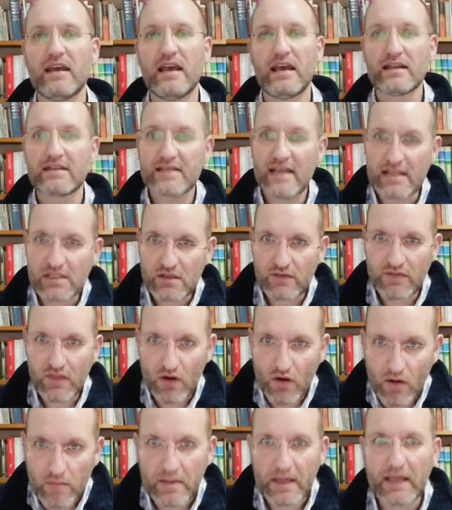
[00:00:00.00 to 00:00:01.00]
a test of
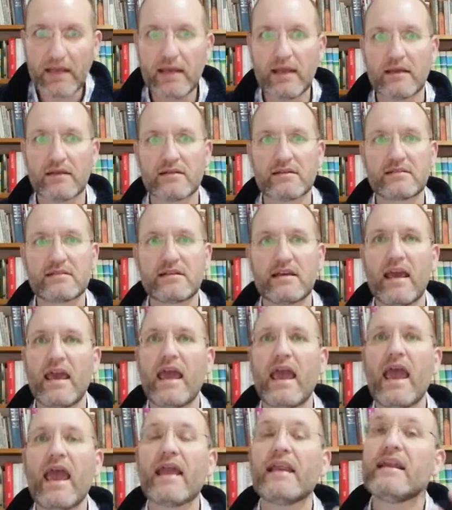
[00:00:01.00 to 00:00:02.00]
their obedience
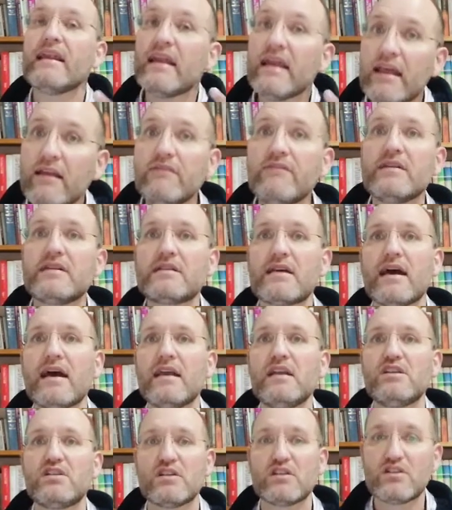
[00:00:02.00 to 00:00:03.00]
and an
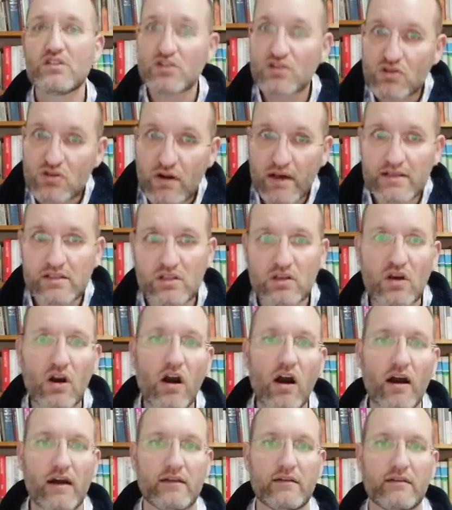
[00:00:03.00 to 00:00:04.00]
invitation to trust
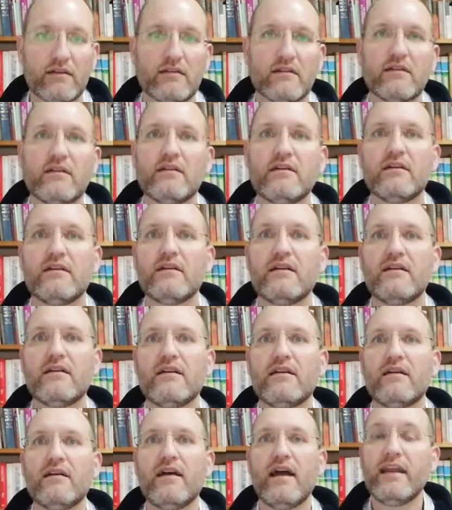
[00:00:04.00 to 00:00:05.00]
God.
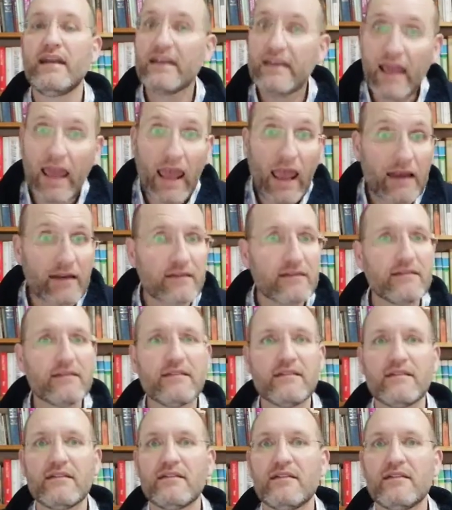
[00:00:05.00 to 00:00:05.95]
And again,